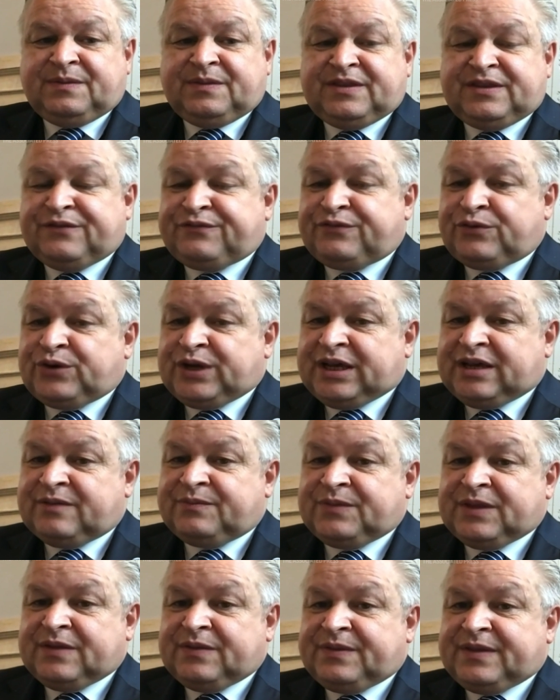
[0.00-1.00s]
differing
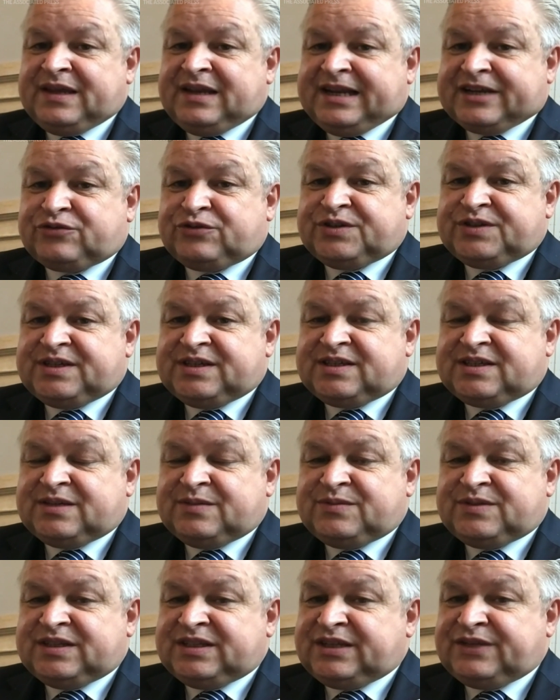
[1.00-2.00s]
electoral
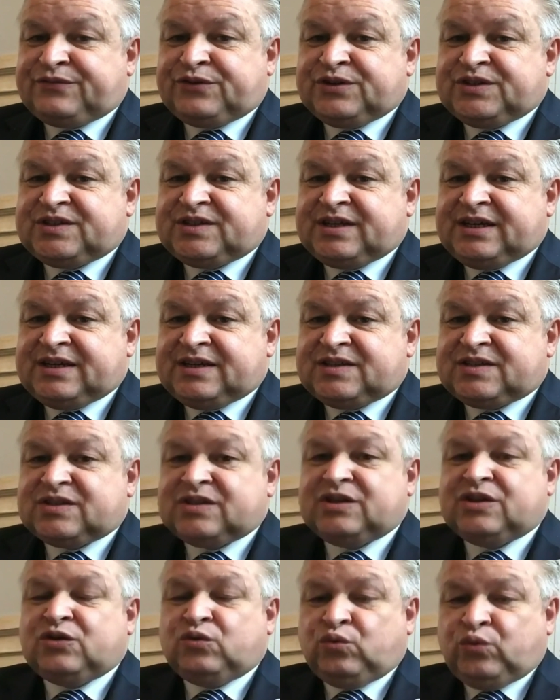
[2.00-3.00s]
systems in different
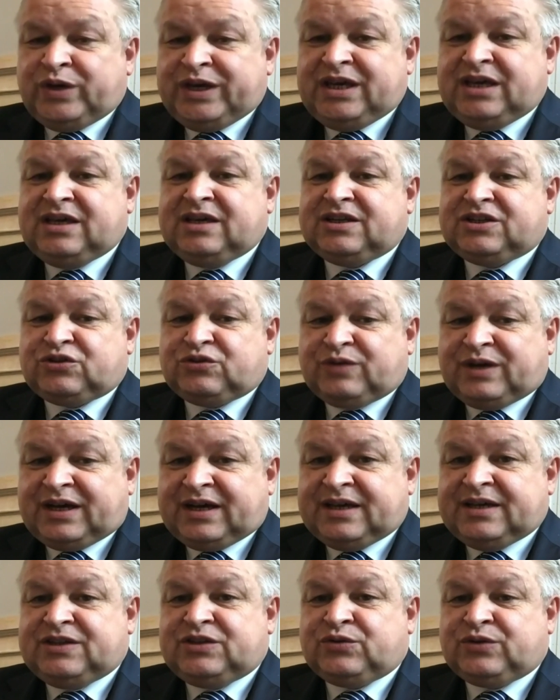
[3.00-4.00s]
states, we
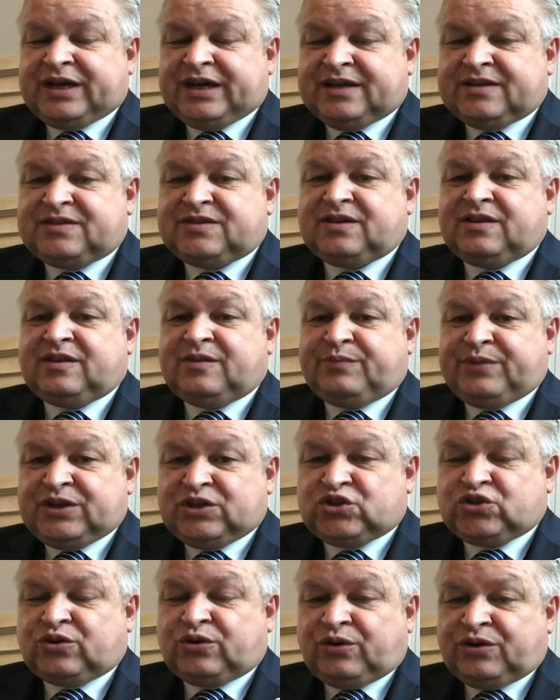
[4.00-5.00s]
try to get the
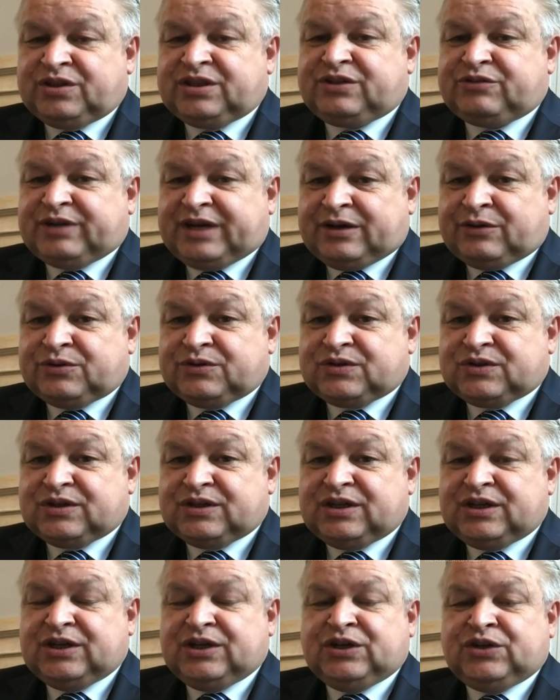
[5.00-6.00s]
picture on ground
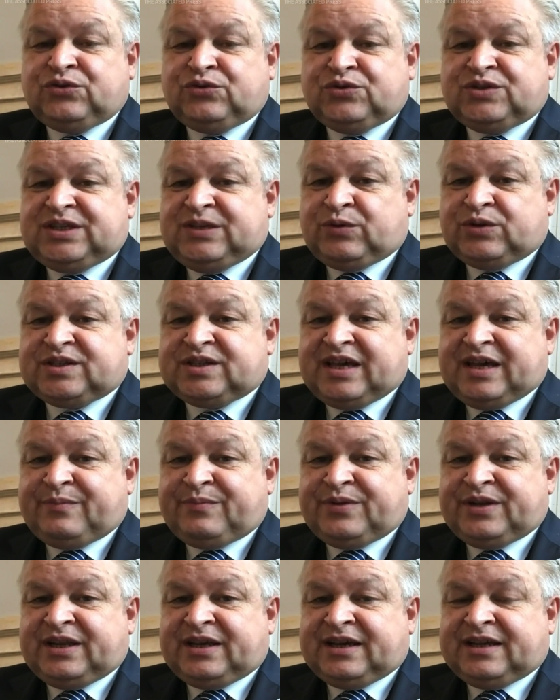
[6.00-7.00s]
to see what's
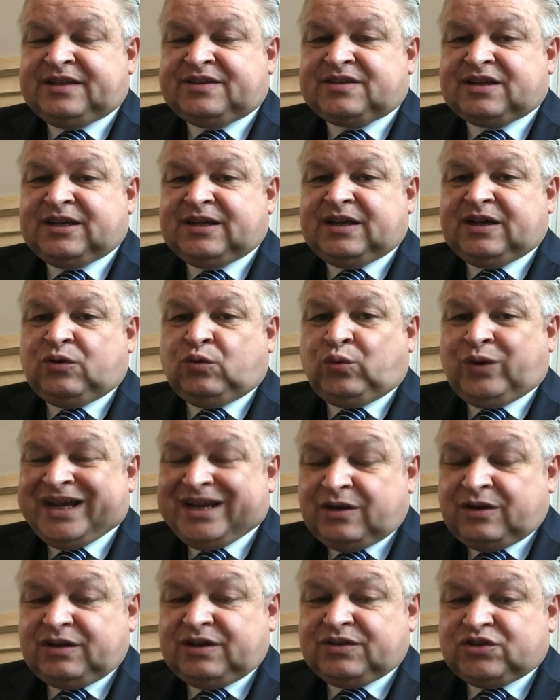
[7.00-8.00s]
happening. And
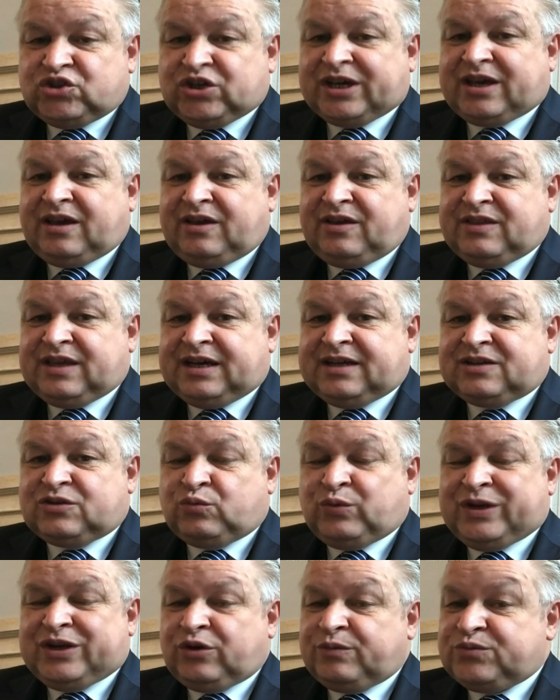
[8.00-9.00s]
when checking that,
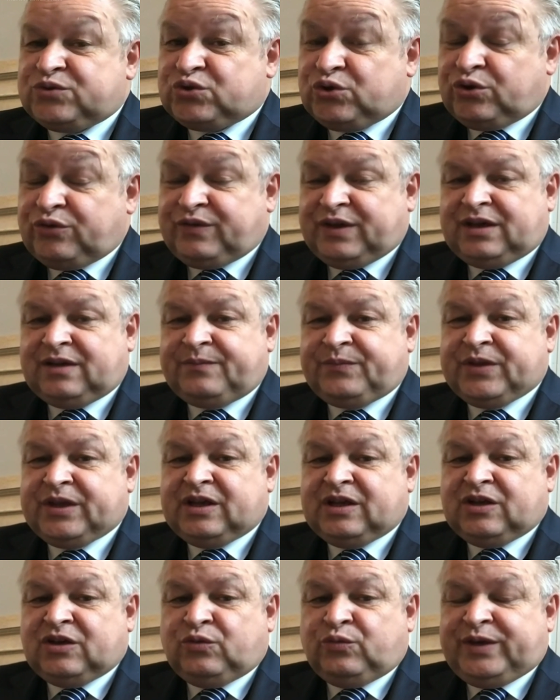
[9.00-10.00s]
when observing,
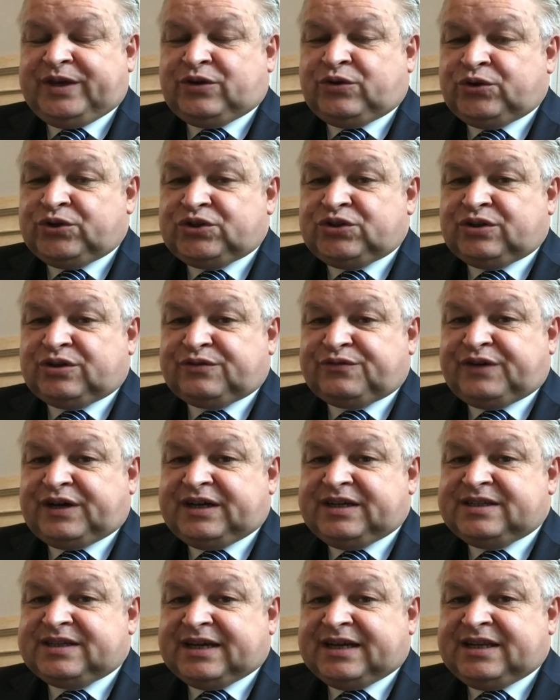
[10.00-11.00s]
we could not
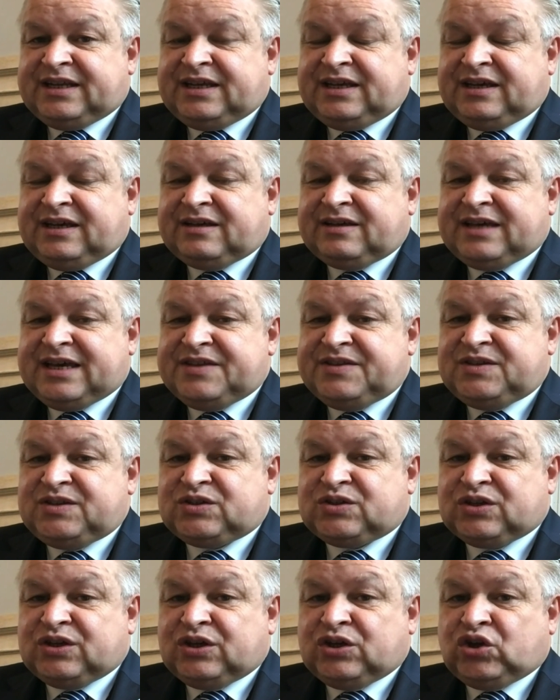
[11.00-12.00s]
find any
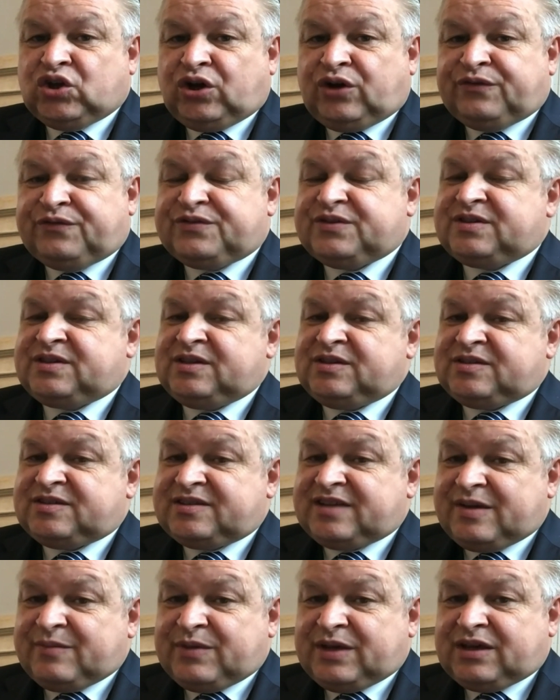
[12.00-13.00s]
hints of
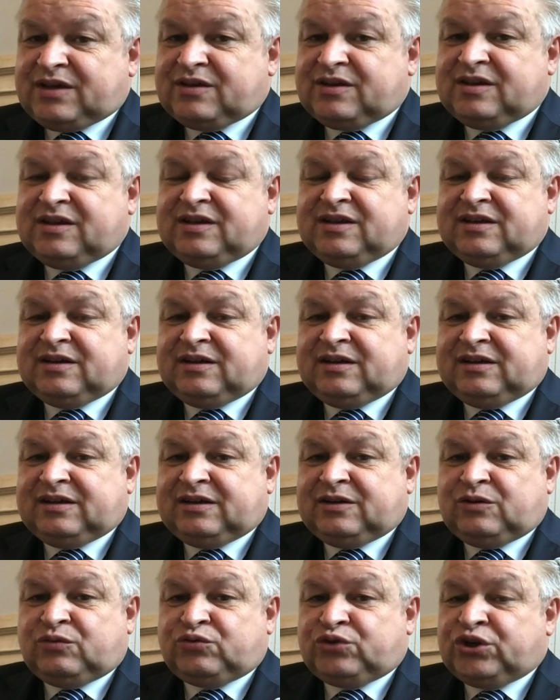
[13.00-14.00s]
systemic
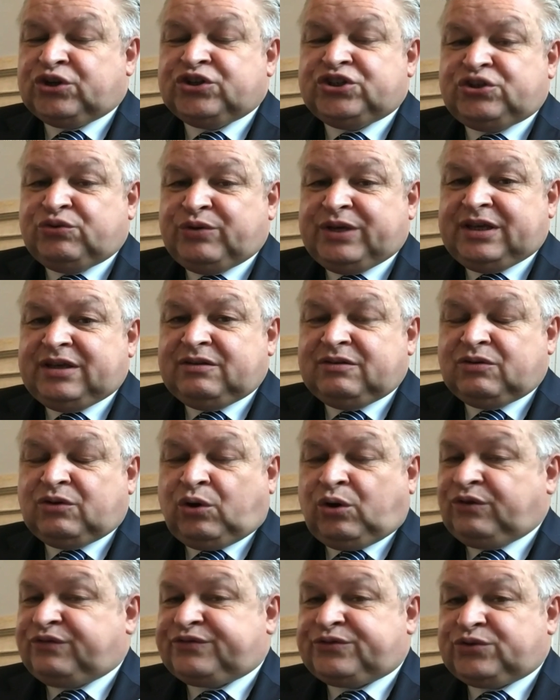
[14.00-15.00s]
wrongdoing
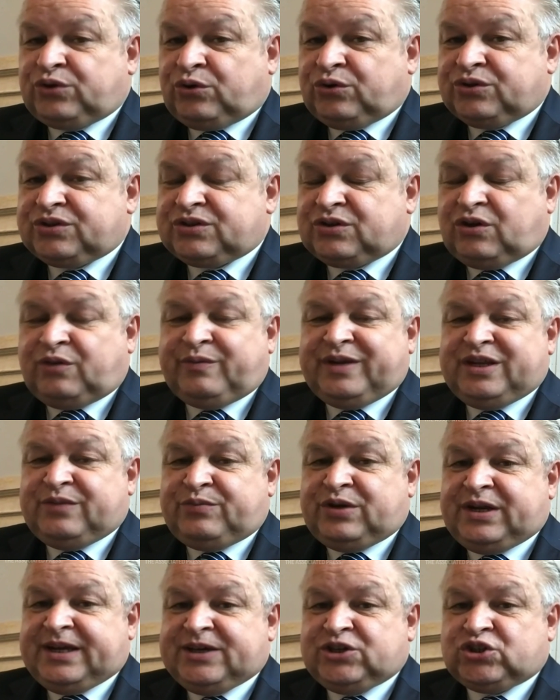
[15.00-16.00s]
or fraud or
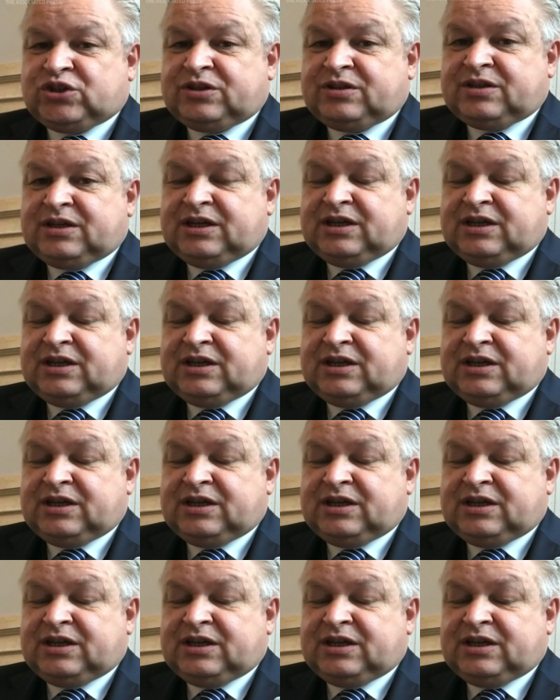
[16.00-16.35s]
manipulation.